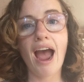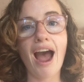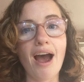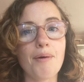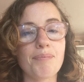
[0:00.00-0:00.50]

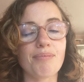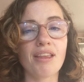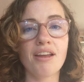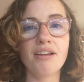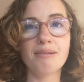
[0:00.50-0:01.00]

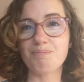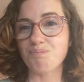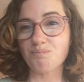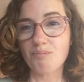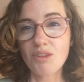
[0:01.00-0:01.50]

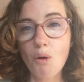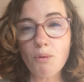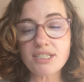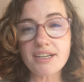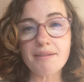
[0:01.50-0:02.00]

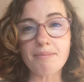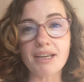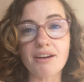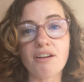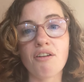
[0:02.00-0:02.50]
What did it
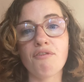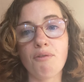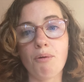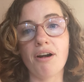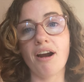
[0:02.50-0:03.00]
mean
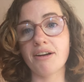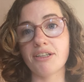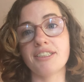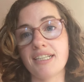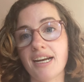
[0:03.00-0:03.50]
for
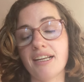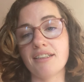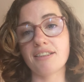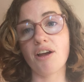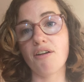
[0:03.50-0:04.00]

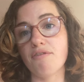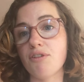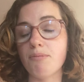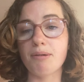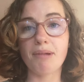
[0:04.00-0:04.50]
understandings of
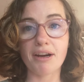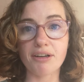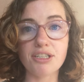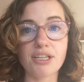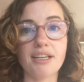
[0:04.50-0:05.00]
human
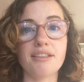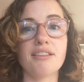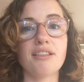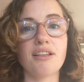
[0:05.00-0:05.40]
migrations,